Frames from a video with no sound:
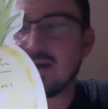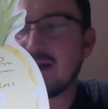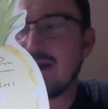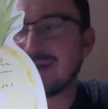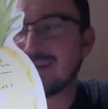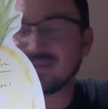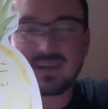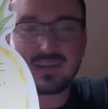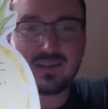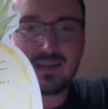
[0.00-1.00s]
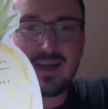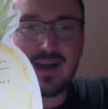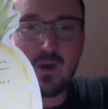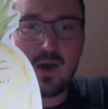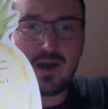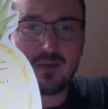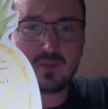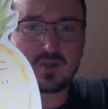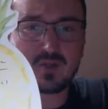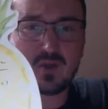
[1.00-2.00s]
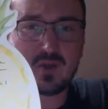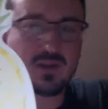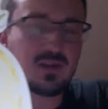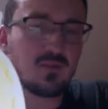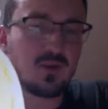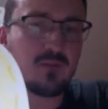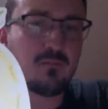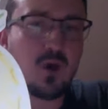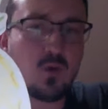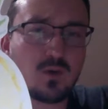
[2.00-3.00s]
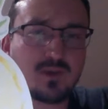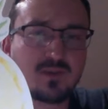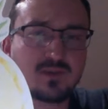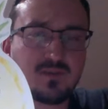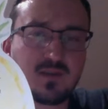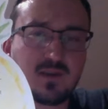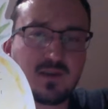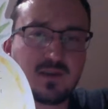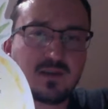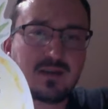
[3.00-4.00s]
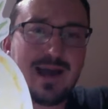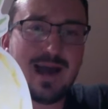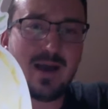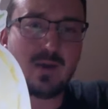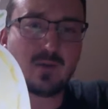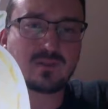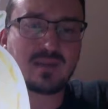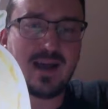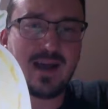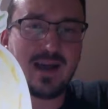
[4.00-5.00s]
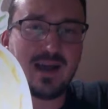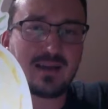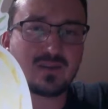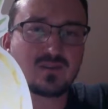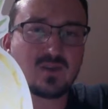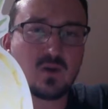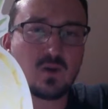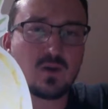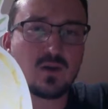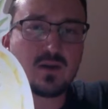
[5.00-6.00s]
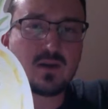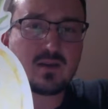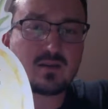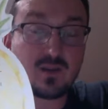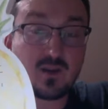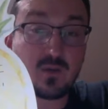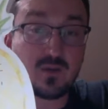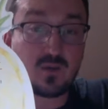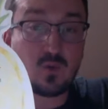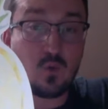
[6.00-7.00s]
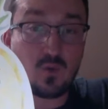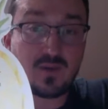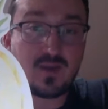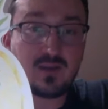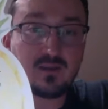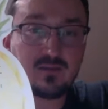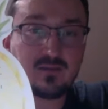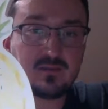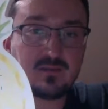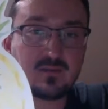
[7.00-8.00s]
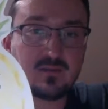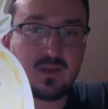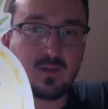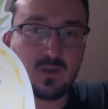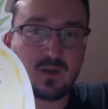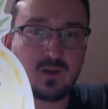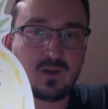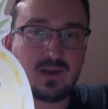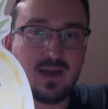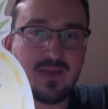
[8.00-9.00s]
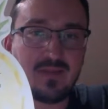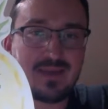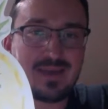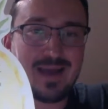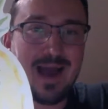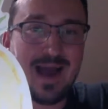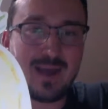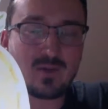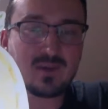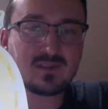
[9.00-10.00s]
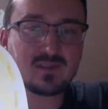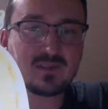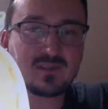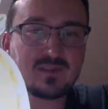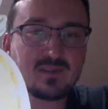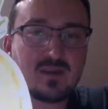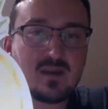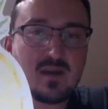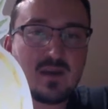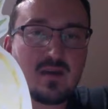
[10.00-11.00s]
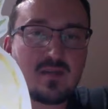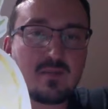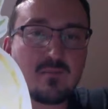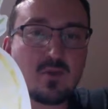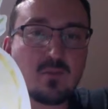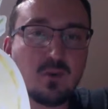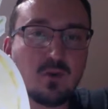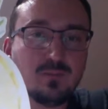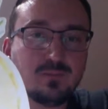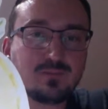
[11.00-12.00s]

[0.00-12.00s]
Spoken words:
I dissected the cow eye. I'm going to show you the different components of the cow's eye. So starting with the cornea. Then we're going to look at the iris, the pupil,